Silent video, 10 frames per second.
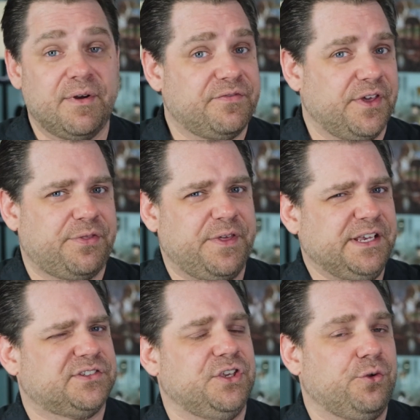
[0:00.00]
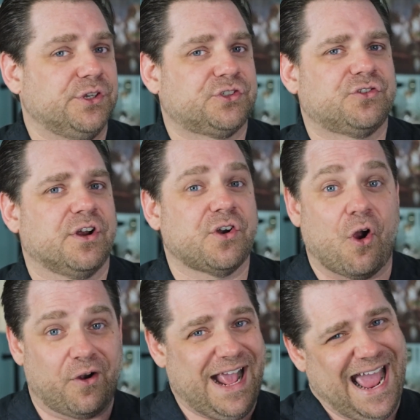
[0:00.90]
of the things that you construct
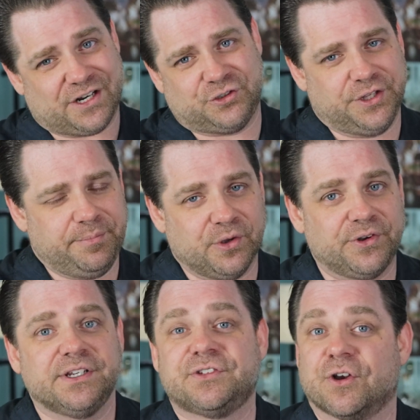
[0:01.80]
aren't actually buildings.